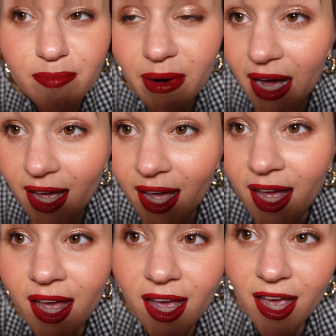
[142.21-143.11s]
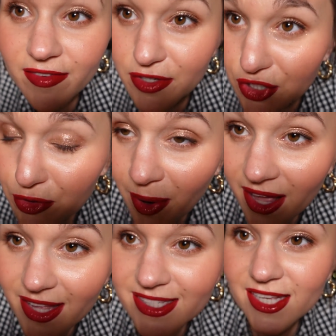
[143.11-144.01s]
But if you do
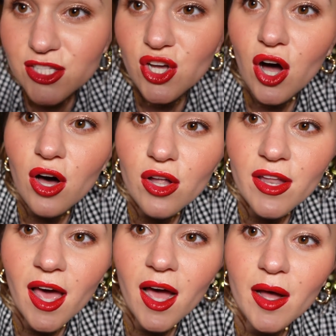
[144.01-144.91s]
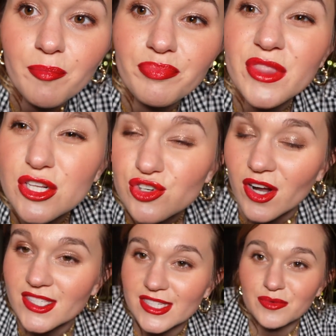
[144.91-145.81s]
buy this, it's called the
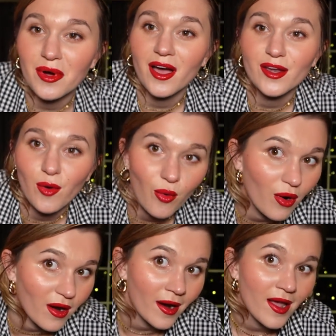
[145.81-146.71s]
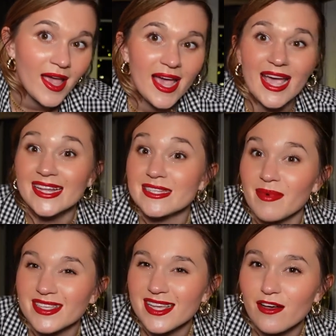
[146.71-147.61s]
trusty one, or Into
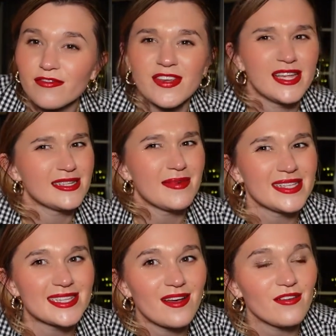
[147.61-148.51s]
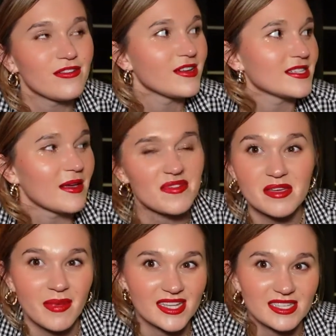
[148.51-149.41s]
Myself from
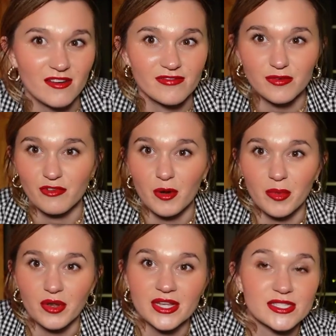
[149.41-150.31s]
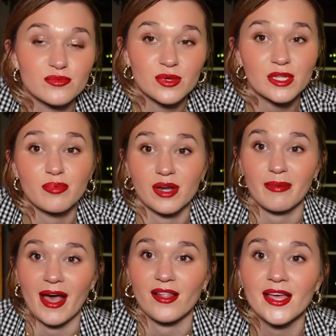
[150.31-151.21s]
Rare Beauty. It's a really pretty
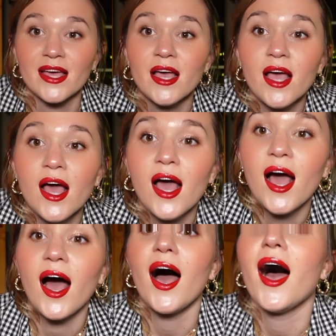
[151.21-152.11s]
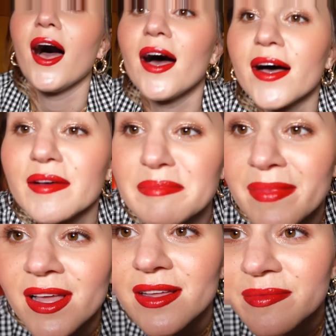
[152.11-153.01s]
palette.
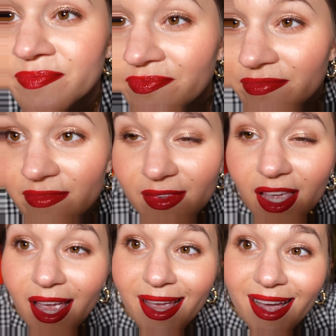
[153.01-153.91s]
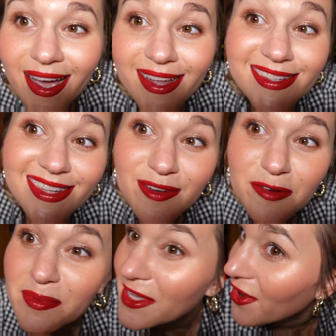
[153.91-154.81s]
And it
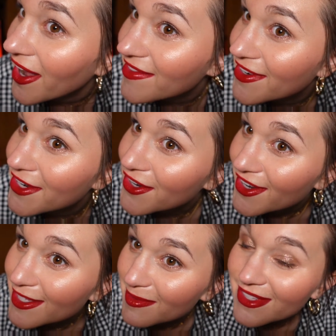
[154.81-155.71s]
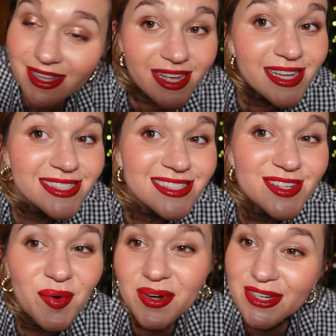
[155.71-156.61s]
would be great for your Christmas
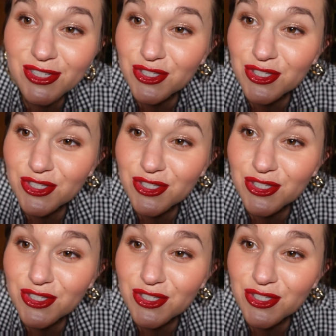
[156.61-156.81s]
list or your